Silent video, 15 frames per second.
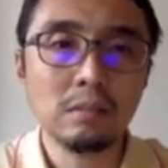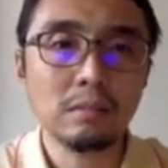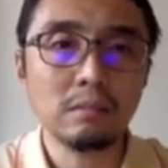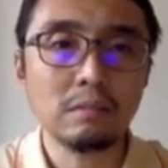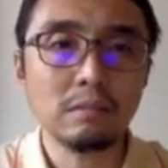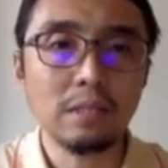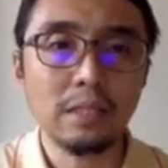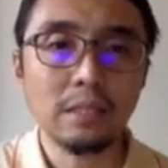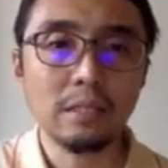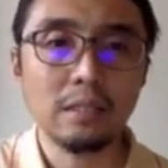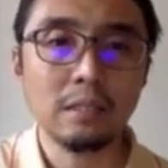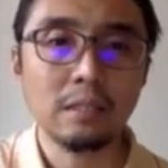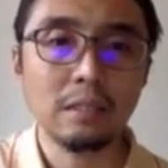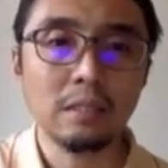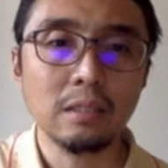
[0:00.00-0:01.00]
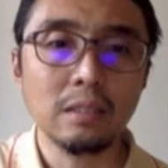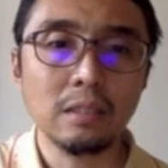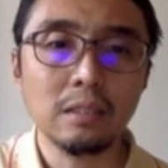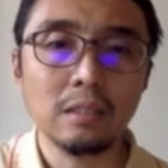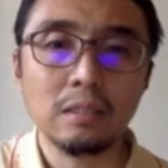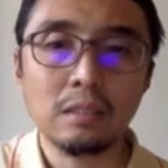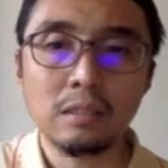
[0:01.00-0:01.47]
right,
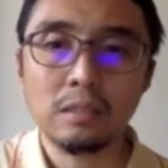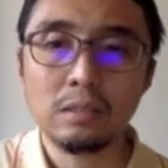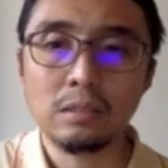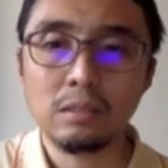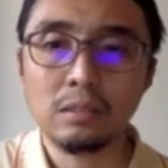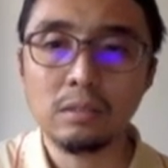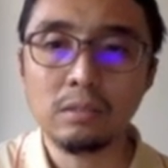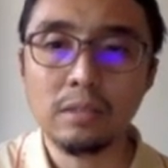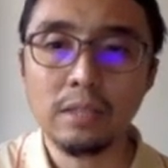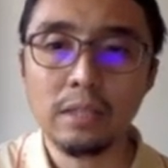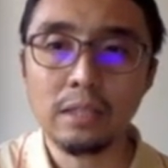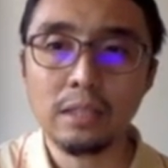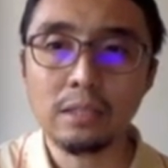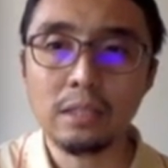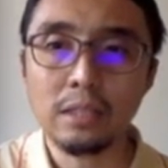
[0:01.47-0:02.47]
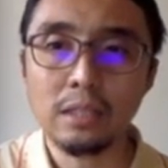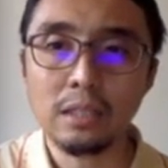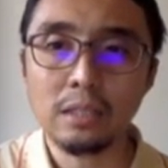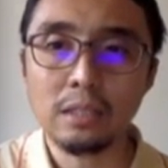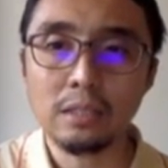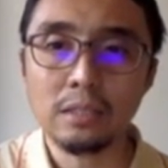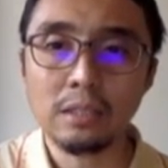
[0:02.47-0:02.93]
so you can
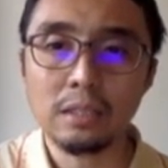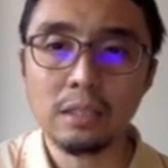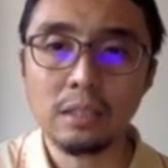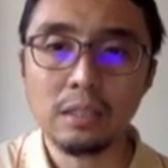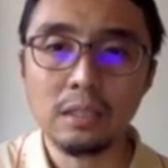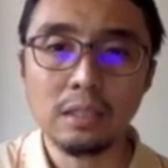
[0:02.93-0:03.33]
actually see,